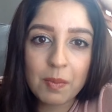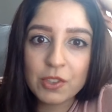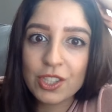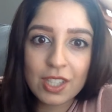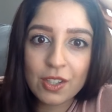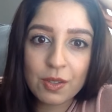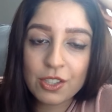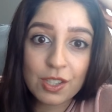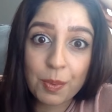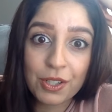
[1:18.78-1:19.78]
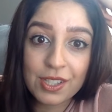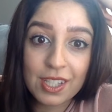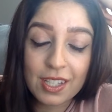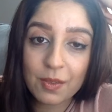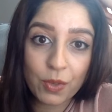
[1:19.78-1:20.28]
She's a
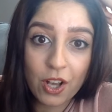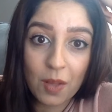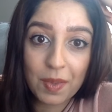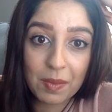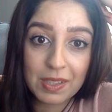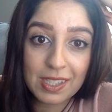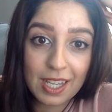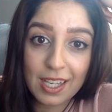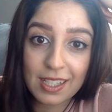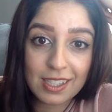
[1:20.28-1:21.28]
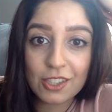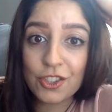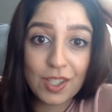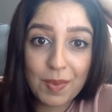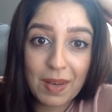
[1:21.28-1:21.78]
person, we all make mistakes,
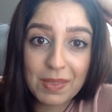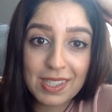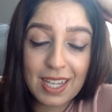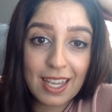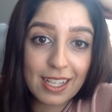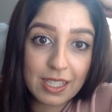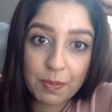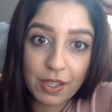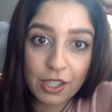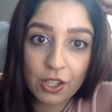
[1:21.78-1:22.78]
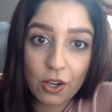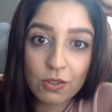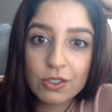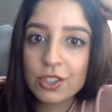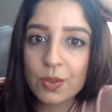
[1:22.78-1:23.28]
she made mistakes, but you
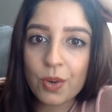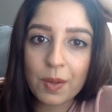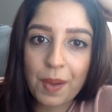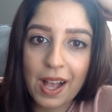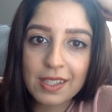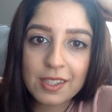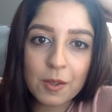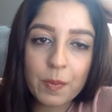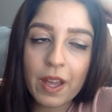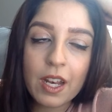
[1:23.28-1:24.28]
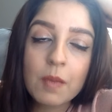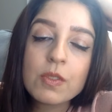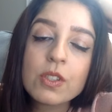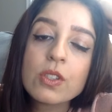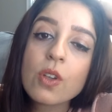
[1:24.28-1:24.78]
know, she worked past them, and I'm
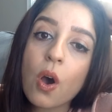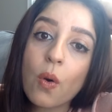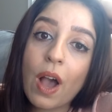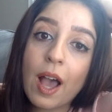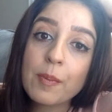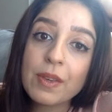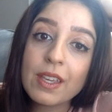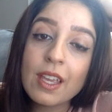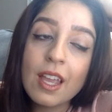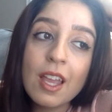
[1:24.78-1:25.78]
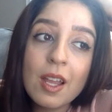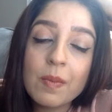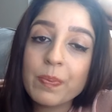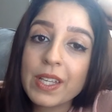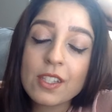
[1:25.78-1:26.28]
so happy,
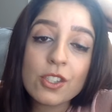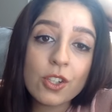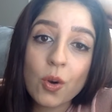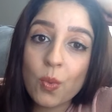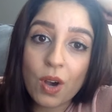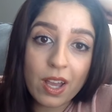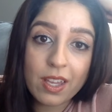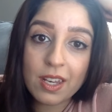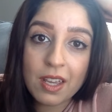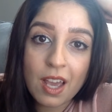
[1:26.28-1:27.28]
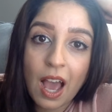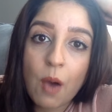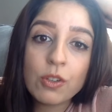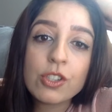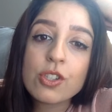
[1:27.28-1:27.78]
because you know what,
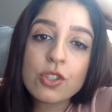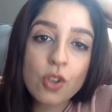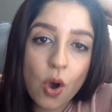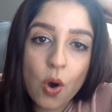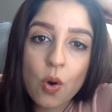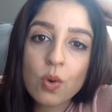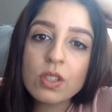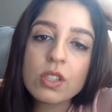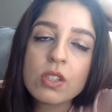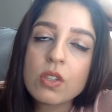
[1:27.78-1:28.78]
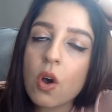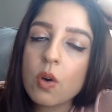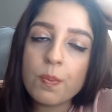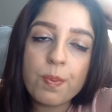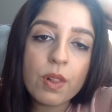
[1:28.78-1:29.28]
I was
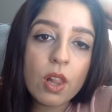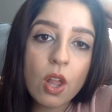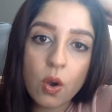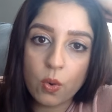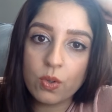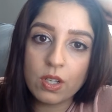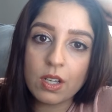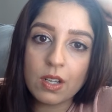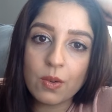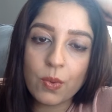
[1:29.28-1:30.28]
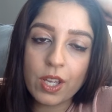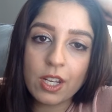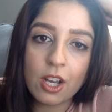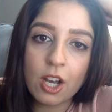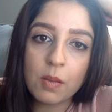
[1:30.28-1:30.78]
so blown
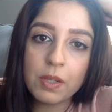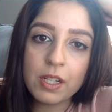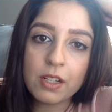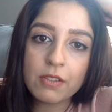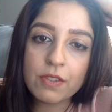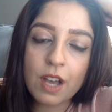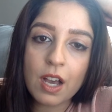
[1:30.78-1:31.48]
when Rubinav